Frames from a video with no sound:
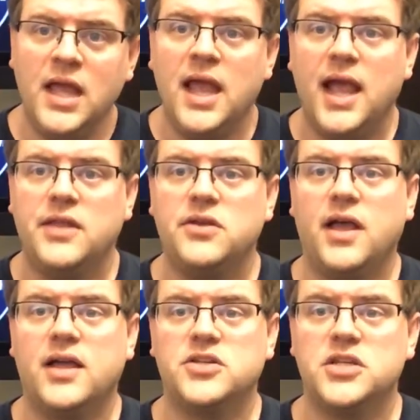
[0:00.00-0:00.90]
and you
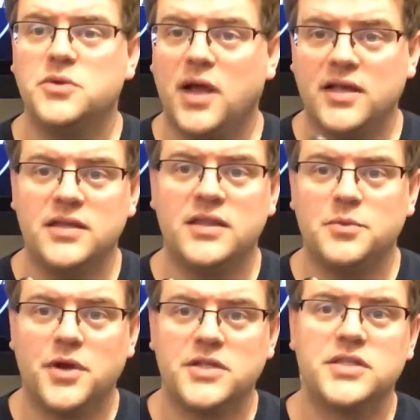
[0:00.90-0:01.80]
actually, in the
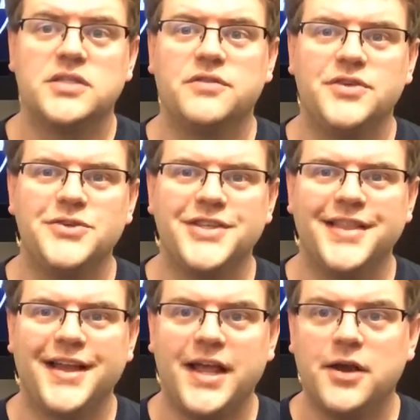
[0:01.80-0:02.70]
process of using
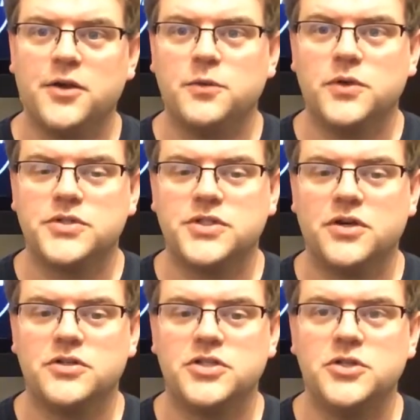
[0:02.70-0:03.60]
that air, will
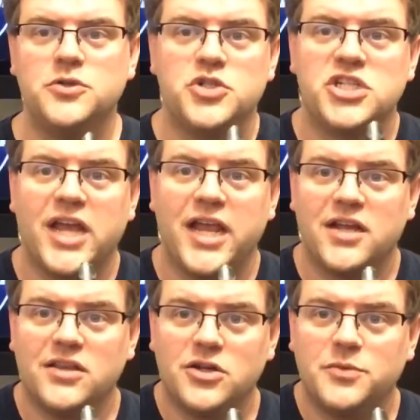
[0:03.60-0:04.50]
start to shake a
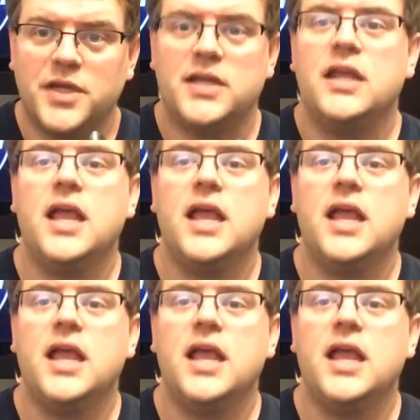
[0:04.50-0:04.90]
little bit,